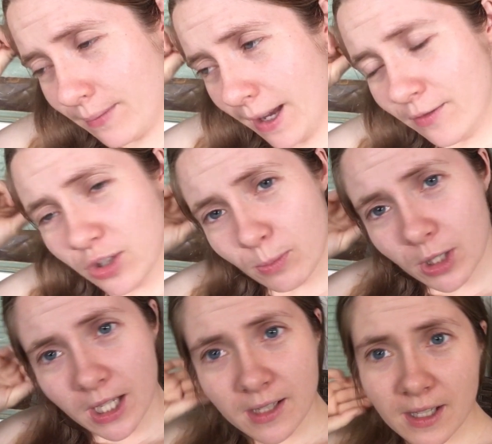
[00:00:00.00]
I have 2 more
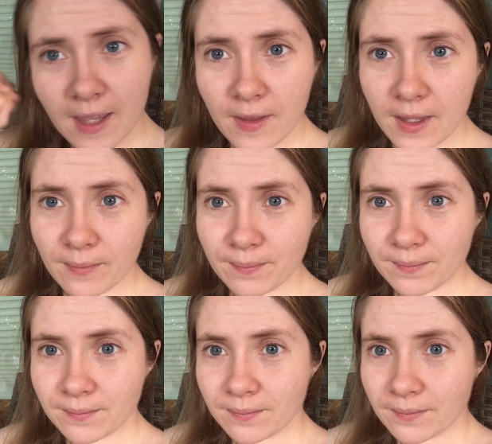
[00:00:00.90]
days, and then
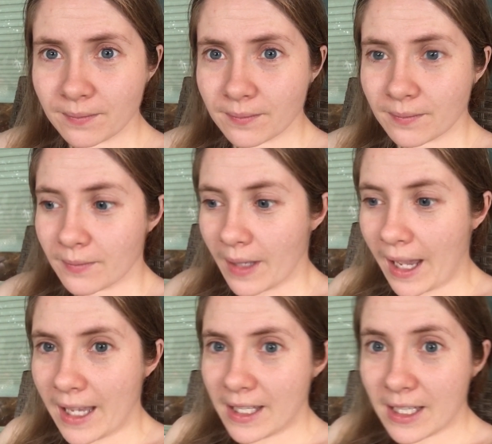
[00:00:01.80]

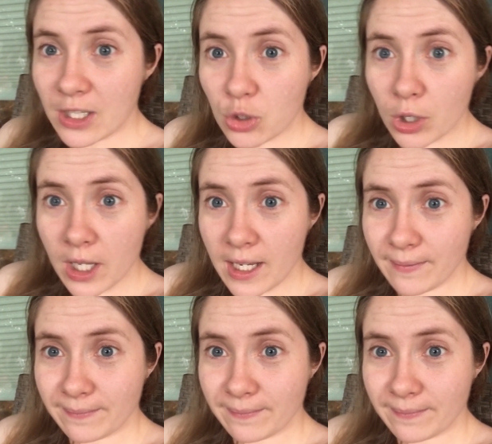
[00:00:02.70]
I need a story.